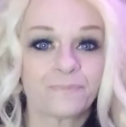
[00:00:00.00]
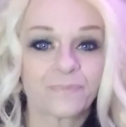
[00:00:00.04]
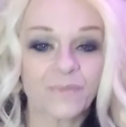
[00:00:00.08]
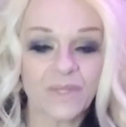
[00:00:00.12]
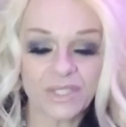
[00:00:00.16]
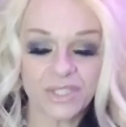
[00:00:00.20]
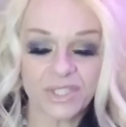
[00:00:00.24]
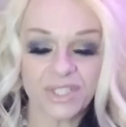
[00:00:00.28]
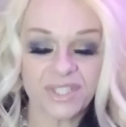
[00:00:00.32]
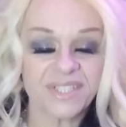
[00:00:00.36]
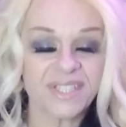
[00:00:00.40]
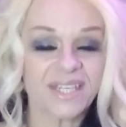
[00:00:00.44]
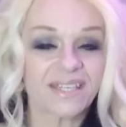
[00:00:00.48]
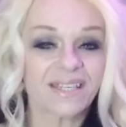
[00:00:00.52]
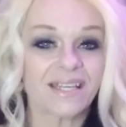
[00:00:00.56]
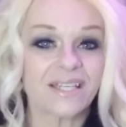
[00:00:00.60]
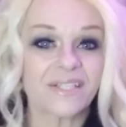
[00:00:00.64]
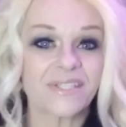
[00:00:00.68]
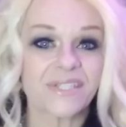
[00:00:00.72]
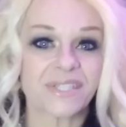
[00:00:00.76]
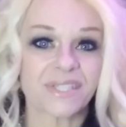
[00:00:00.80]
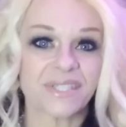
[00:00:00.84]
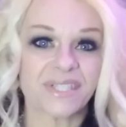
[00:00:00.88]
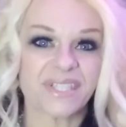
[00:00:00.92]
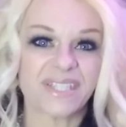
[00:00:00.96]
It's just like
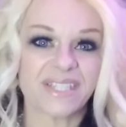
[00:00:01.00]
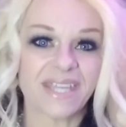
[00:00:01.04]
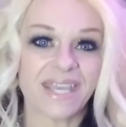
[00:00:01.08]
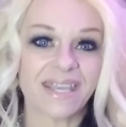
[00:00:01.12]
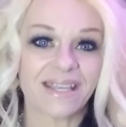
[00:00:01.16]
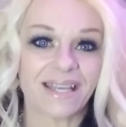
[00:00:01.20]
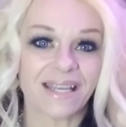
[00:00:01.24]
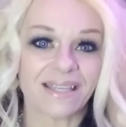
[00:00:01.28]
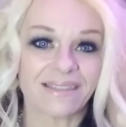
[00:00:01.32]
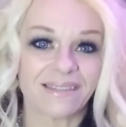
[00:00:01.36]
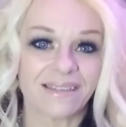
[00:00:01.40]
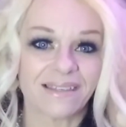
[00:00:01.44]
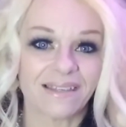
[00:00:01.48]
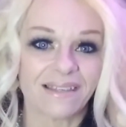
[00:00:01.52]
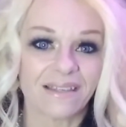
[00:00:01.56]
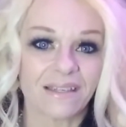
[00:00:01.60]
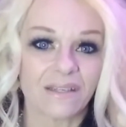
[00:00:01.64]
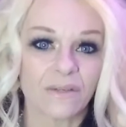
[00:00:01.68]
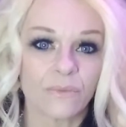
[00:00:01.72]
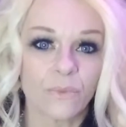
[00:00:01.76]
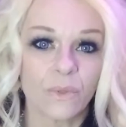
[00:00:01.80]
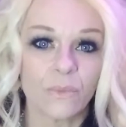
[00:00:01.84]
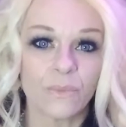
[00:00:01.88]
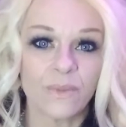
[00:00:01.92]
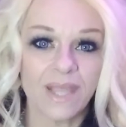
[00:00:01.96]
us and steak, I think.
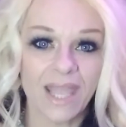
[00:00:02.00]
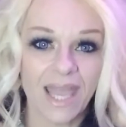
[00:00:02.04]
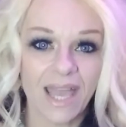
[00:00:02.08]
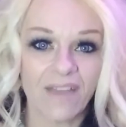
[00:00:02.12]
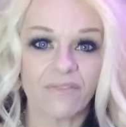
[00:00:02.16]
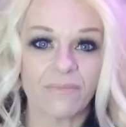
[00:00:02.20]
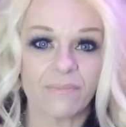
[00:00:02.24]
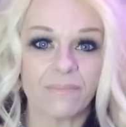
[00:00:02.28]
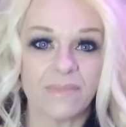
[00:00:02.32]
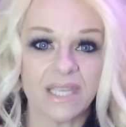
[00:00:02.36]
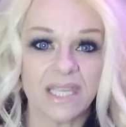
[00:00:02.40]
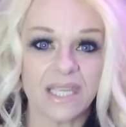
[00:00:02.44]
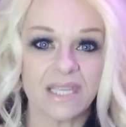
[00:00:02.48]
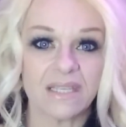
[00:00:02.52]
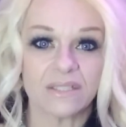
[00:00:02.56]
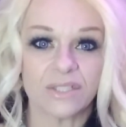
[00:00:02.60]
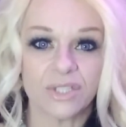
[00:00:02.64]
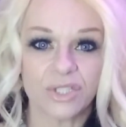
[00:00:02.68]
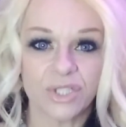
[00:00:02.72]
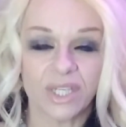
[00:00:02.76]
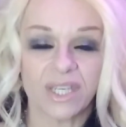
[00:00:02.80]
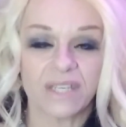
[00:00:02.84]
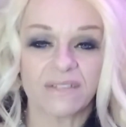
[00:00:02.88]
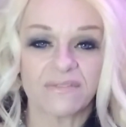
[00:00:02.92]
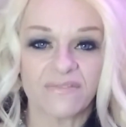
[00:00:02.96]
When we have meat,
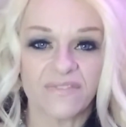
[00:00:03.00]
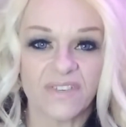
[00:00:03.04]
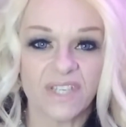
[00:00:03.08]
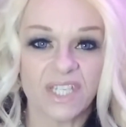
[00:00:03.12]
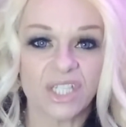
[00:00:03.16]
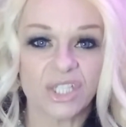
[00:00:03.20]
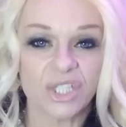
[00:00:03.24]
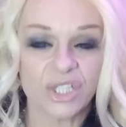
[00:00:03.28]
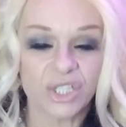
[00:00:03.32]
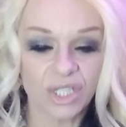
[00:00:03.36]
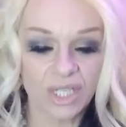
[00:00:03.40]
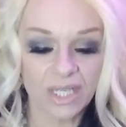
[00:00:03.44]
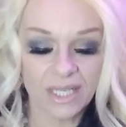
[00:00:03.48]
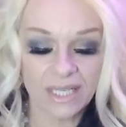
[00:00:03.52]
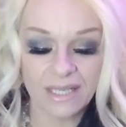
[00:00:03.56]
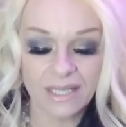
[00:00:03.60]
chicken, fish,